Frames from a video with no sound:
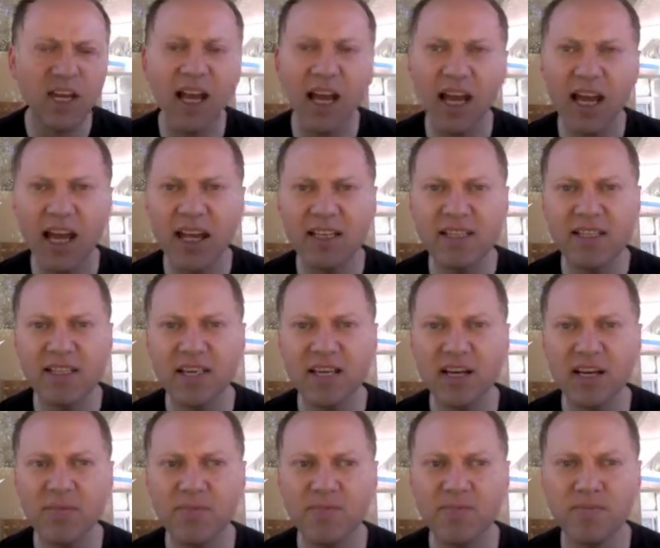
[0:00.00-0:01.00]
And
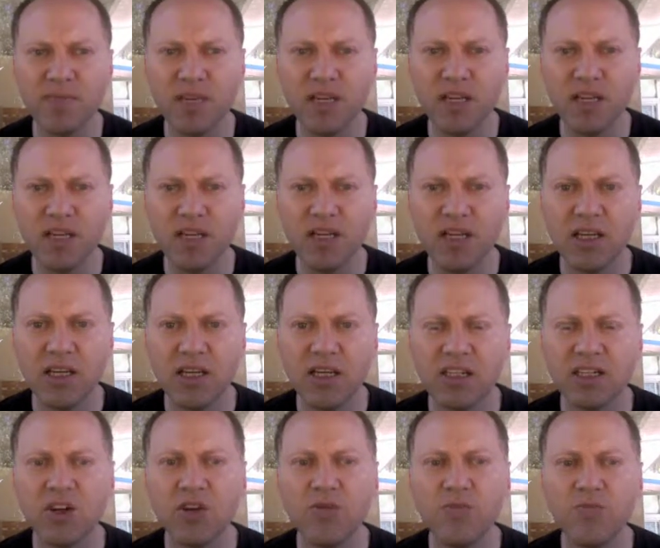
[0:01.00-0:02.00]

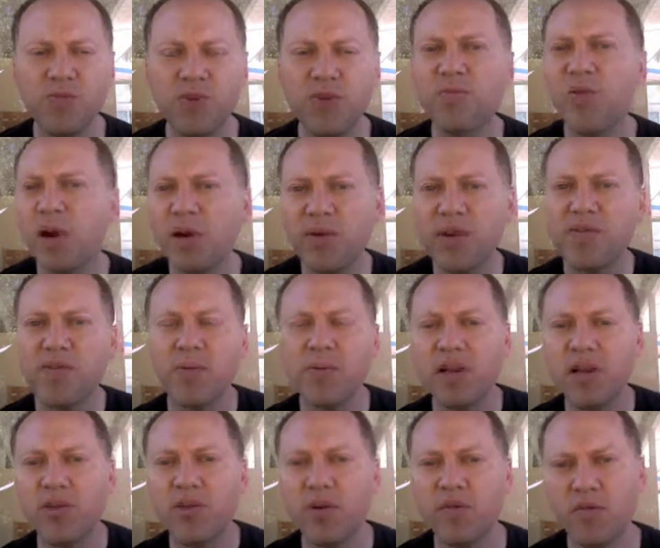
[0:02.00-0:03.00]
so you're probably
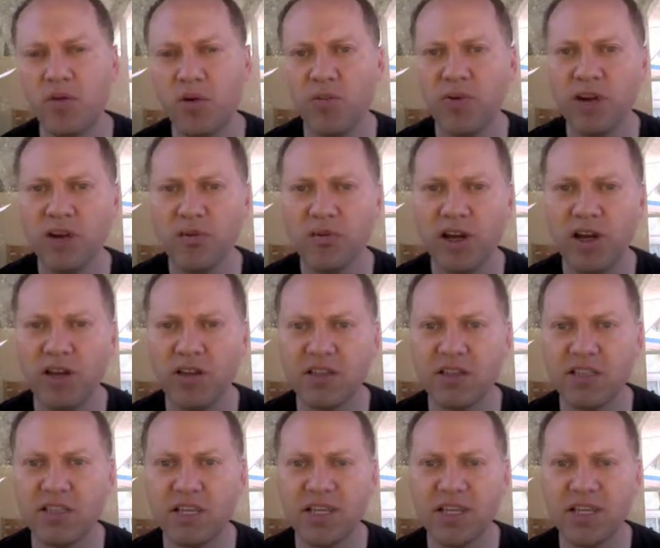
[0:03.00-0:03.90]
familiar with Ruby on Rails.